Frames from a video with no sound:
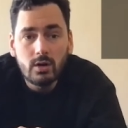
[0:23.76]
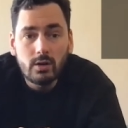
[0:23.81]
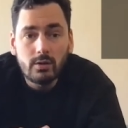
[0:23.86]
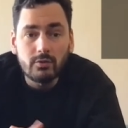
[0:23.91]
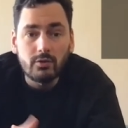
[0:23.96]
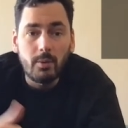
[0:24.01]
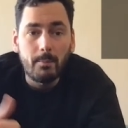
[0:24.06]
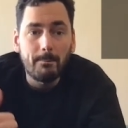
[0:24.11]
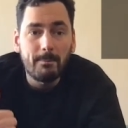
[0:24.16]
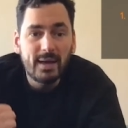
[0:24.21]

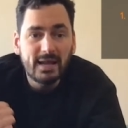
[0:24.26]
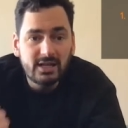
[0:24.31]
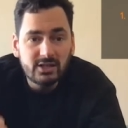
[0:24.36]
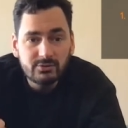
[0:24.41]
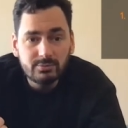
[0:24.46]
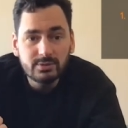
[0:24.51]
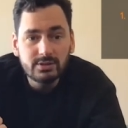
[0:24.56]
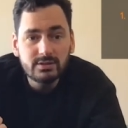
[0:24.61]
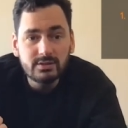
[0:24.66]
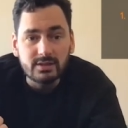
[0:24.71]
the
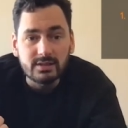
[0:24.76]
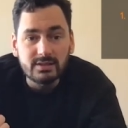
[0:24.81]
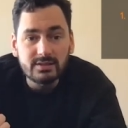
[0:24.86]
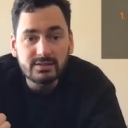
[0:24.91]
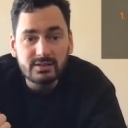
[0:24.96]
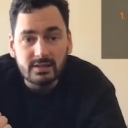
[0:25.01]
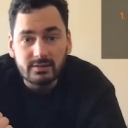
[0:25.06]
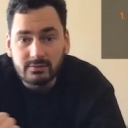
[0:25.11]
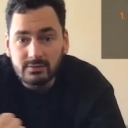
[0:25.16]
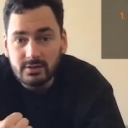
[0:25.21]
management
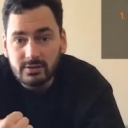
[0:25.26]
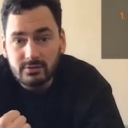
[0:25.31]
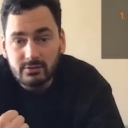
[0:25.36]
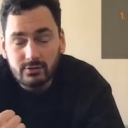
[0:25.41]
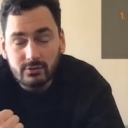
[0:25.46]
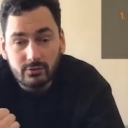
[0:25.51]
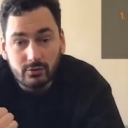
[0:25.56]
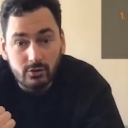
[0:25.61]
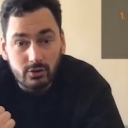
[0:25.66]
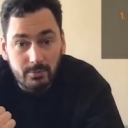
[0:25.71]

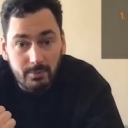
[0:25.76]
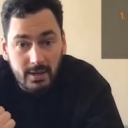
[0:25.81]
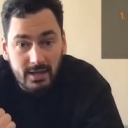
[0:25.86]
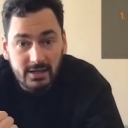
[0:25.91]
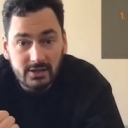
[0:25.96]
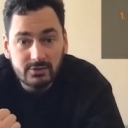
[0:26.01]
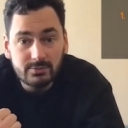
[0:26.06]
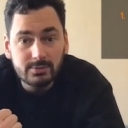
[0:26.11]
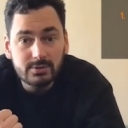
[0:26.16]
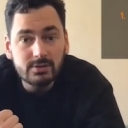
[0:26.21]
incentives for the
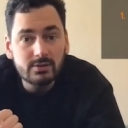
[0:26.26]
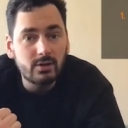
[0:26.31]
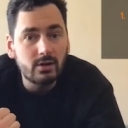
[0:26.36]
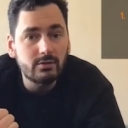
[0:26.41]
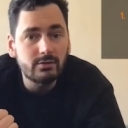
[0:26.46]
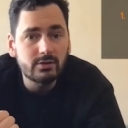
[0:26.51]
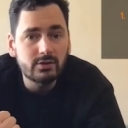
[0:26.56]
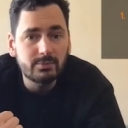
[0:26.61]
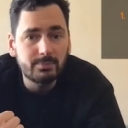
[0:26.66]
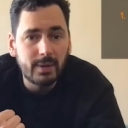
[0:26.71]
management
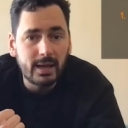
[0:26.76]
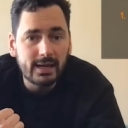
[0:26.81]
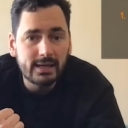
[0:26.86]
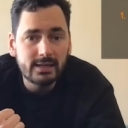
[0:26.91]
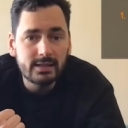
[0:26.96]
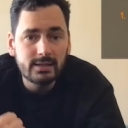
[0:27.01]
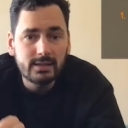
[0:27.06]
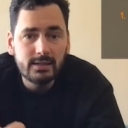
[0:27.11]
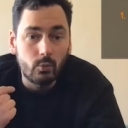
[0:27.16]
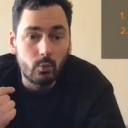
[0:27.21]
of a
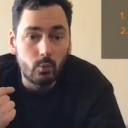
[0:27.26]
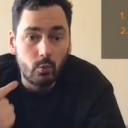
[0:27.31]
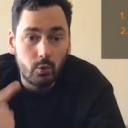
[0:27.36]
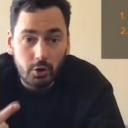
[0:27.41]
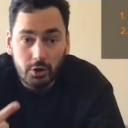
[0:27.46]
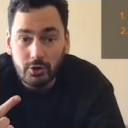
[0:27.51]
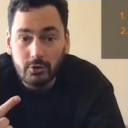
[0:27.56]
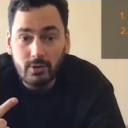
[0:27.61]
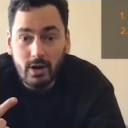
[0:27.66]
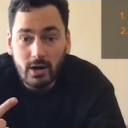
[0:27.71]
SPAC,
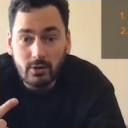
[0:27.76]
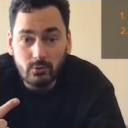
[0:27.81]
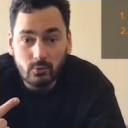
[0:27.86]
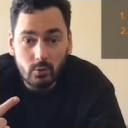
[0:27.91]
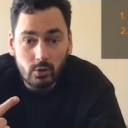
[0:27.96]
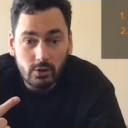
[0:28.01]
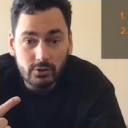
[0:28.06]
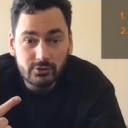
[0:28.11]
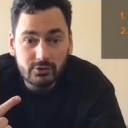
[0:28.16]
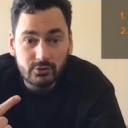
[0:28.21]
word around
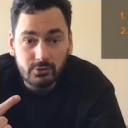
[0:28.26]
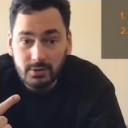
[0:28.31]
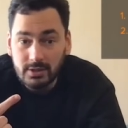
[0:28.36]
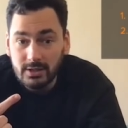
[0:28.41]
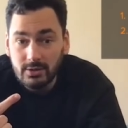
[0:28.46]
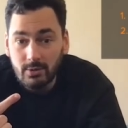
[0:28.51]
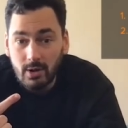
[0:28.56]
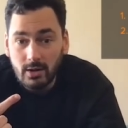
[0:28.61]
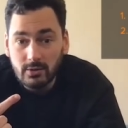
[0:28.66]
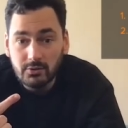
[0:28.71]
Wall
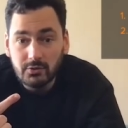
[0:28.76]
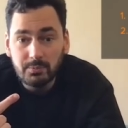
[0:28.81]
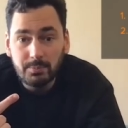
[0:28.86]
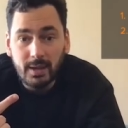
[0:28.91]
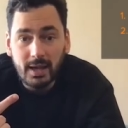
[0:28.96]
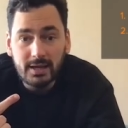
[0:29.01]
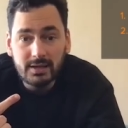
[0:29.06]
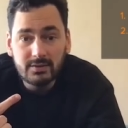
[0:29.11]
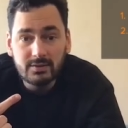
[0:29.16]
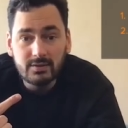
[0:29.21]
Street around
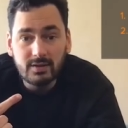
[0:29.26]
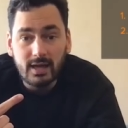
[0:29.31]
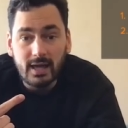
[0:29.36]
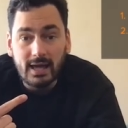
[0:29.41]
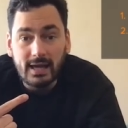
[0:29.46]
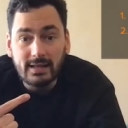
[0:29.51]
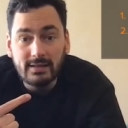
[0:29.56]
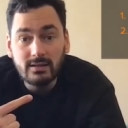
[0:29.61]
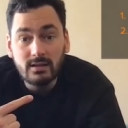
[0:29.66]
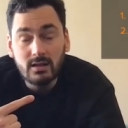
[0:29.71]
SPACs,
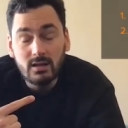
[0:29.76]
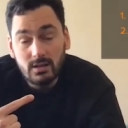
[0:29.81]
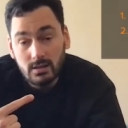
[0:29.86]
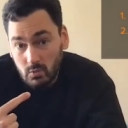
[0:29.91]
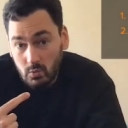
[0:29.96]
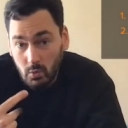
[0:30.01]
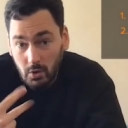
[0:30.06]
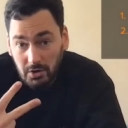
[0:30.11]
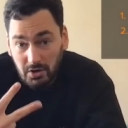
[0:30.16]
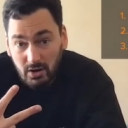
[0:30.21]
and
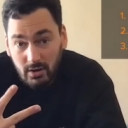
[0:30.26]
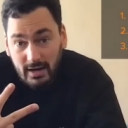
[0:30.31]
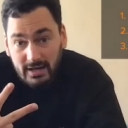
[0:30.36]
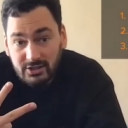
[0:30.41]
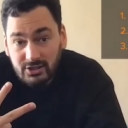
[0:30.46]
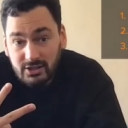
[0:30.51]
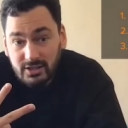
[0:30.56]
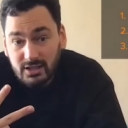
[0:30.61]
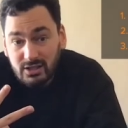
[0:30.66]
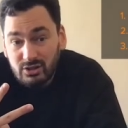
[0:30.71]
what are
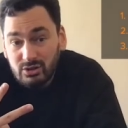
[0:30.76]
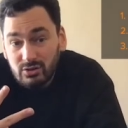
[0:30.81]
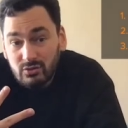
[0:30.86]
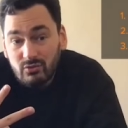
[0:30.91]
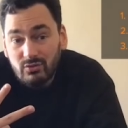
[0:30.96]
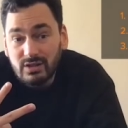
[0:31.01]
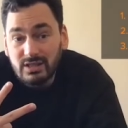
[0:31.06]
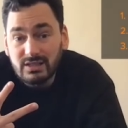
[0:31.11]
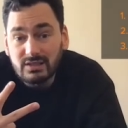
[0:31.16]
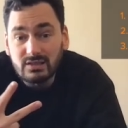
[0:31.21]
actually good
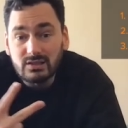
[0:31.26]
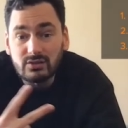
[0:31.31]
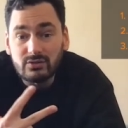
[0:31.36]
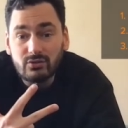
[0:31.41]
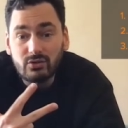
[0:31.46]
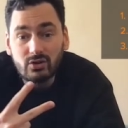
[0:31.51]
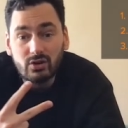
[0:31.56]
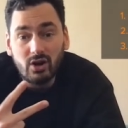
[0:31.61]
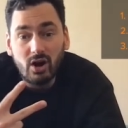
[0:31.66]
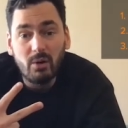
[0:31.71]
reasons
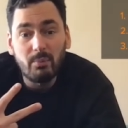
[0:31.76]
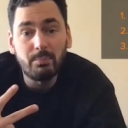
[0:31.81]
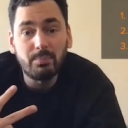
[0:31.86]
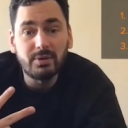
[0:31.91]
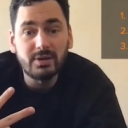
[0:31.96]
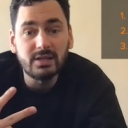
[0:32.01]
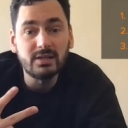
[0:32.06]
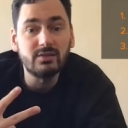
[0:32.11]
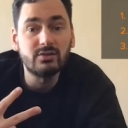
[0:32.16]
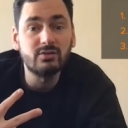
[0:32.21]
for
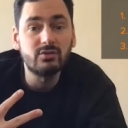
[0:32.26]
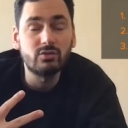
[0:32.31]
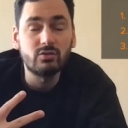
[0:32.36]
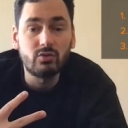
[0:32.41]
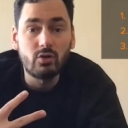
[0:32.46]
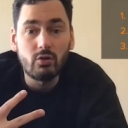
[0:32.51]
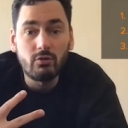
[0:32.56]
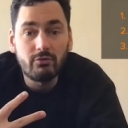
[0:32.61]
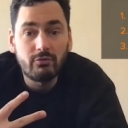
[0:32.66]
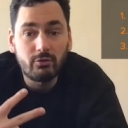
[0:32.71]
companies to
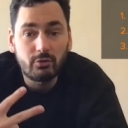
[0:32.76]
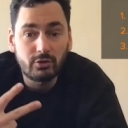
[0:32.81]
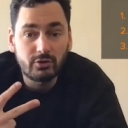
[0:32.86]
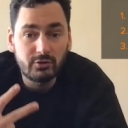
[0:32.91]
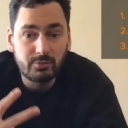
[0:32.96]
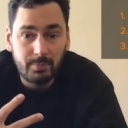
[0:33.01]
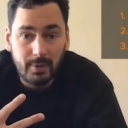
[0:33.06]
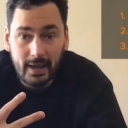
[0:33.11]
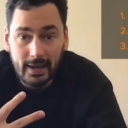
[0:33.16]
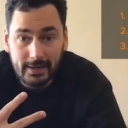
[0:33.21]
go for a
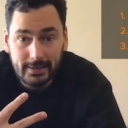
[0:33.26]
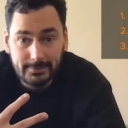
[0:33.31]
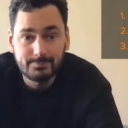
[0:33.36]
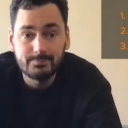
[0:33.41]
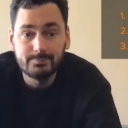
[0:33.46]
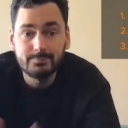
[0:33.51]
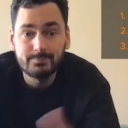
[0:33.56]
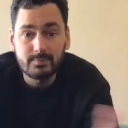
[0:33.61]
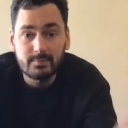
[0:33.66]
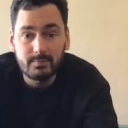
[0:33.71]
SPAC.
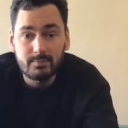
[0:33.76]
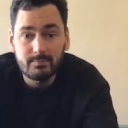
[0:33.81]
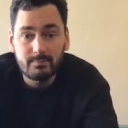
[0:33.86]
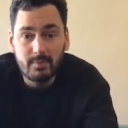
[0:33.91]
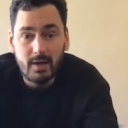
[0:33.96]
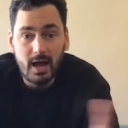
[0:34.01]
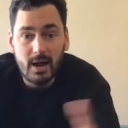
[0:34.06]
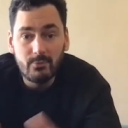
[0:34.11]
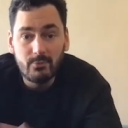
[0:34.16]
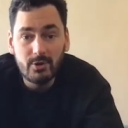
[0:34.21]

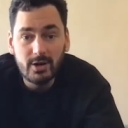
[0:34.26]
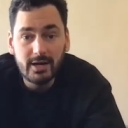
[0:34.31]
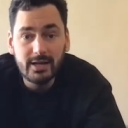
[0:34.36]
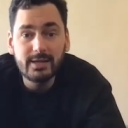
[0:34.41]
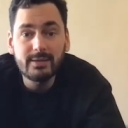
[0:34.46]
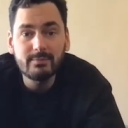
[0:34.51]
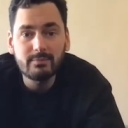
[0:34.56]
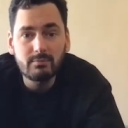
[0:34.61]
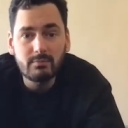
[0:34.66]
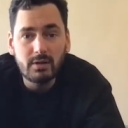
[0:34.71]
I'm
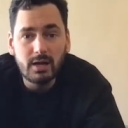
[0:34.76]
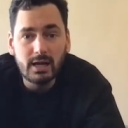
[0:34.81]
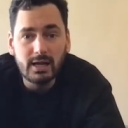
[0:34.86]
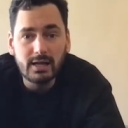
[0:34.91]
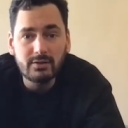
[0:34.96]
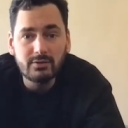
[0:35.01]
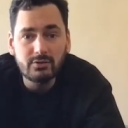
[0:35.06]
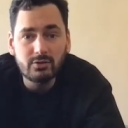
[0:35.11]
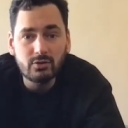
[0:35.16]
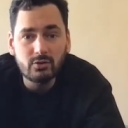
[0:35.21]
ready. I
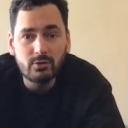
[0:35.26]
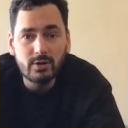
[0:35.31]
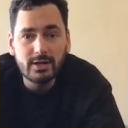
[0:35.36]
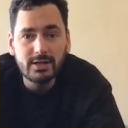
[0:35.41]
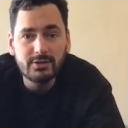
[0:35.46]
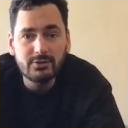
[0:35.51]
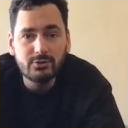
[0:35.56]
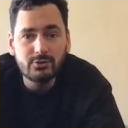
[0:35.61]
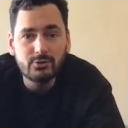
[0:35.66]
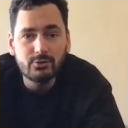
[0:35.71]
guess you're
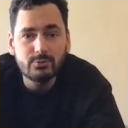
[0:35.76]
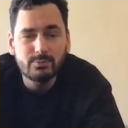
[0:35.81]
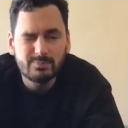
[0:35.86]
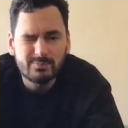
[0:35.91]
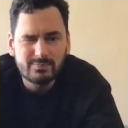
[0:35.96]
ready too.